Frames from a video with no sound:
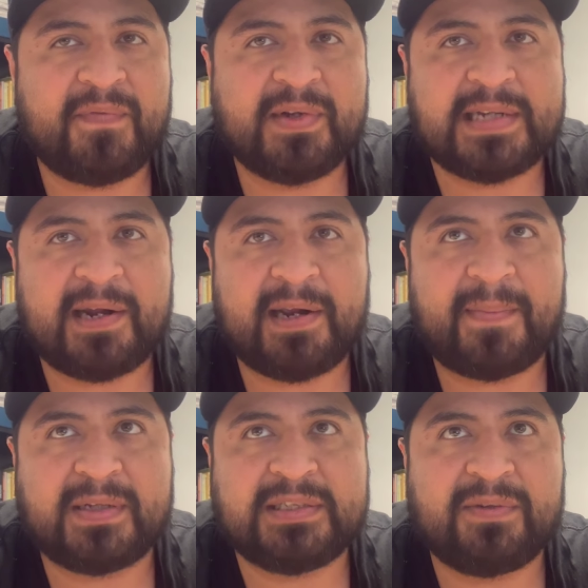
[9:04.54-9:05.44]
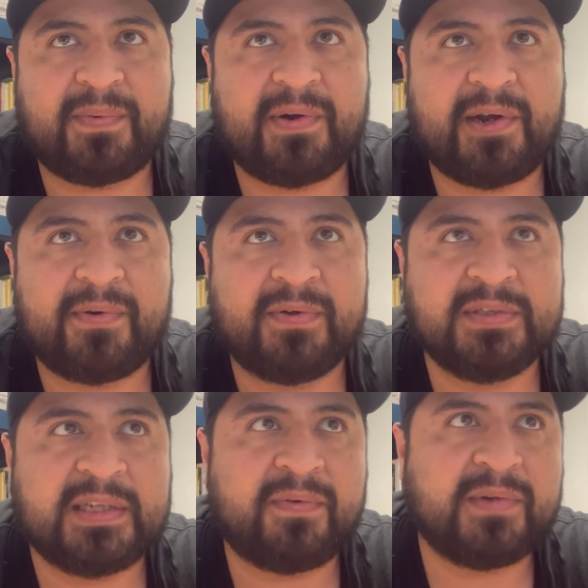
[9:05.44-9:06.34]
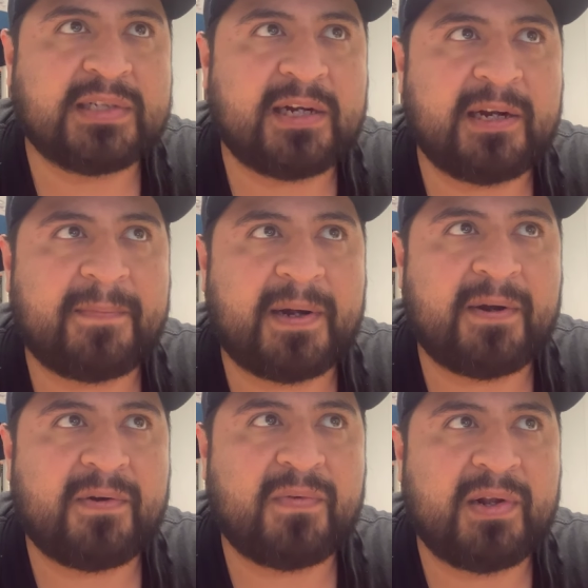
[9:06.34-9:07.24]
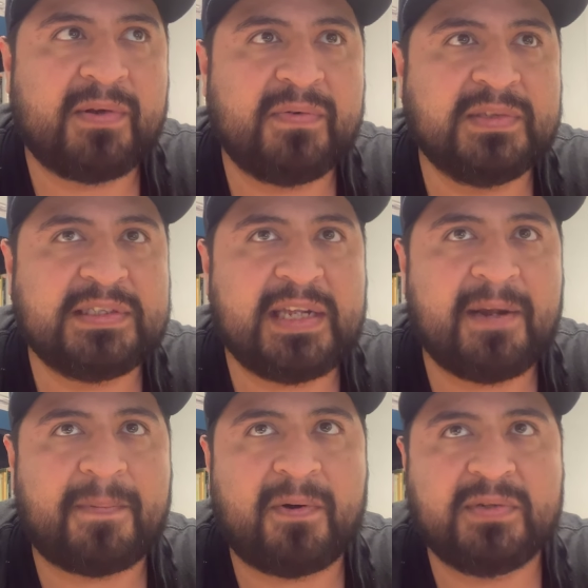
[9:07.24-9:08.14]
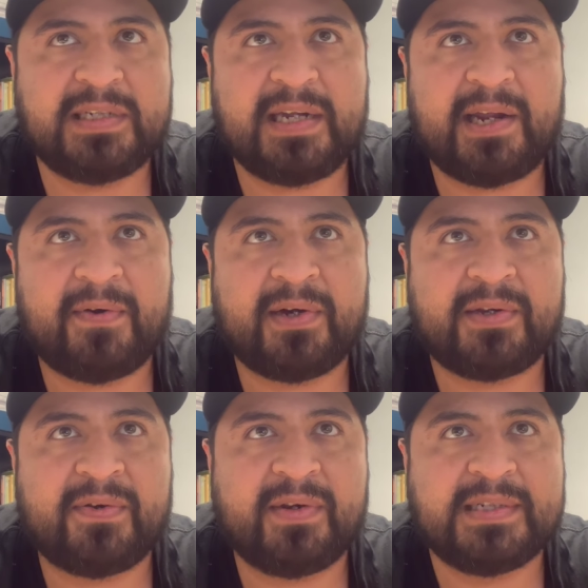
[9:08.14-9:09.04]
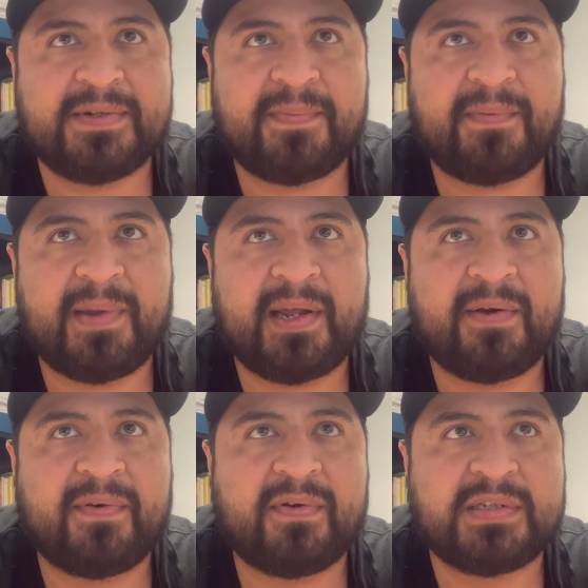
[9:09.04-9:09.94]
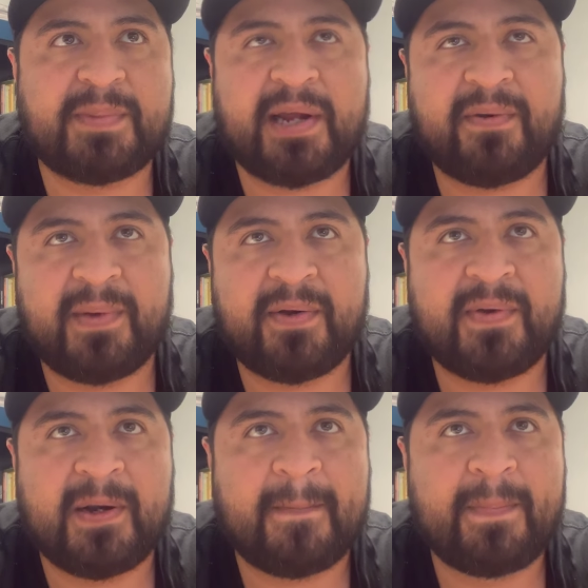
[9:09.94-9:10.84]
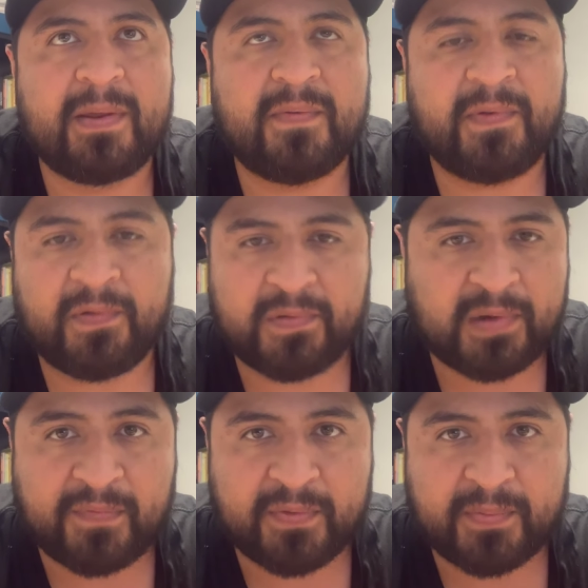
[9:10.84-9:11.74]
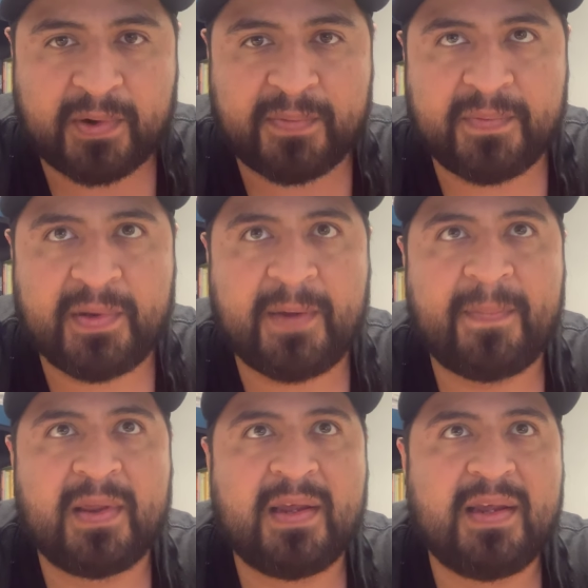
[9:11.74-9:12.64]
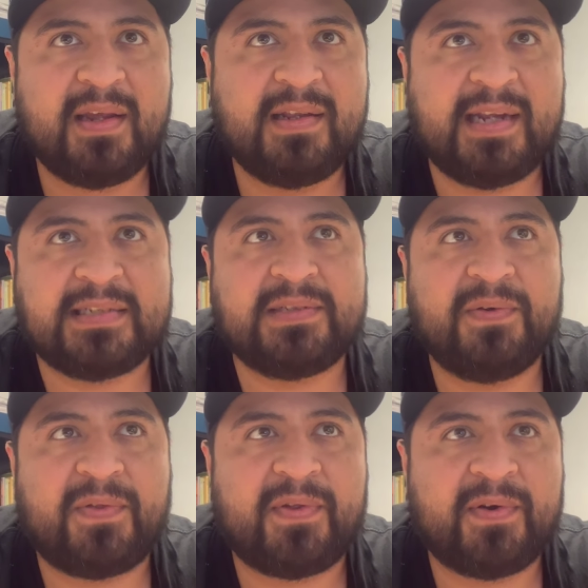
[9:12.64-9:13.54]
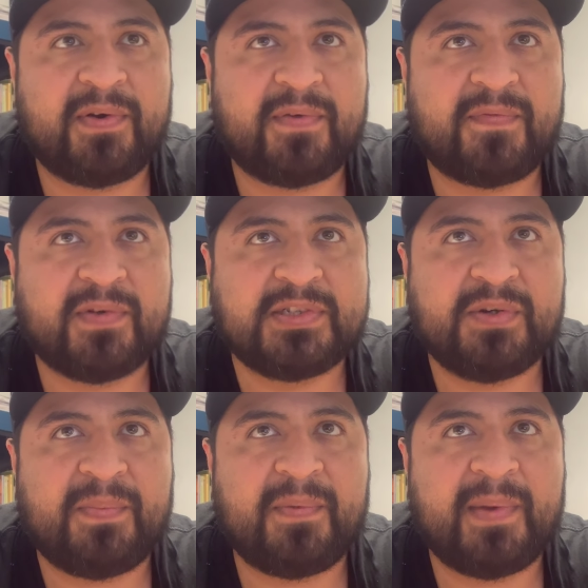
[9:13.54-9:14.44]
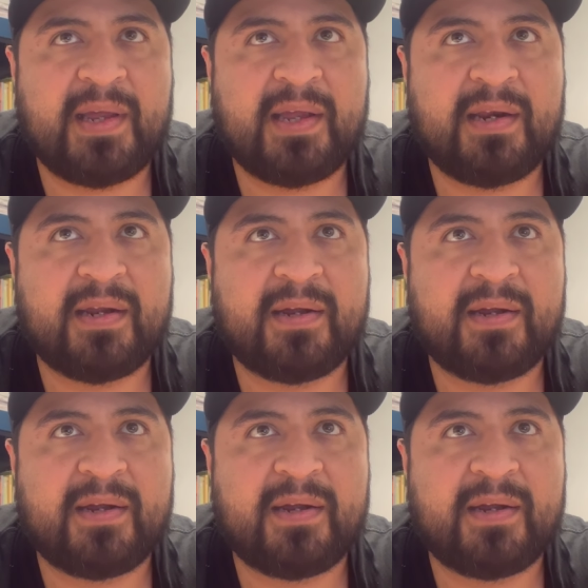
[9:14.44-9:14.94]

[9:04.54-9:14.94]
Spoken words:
we're talking about superheroes, and we're talking about, well, who's the opposing character in Superman or Spider-Man, right? Well, there are several, probably. Lex Luthor for Superman.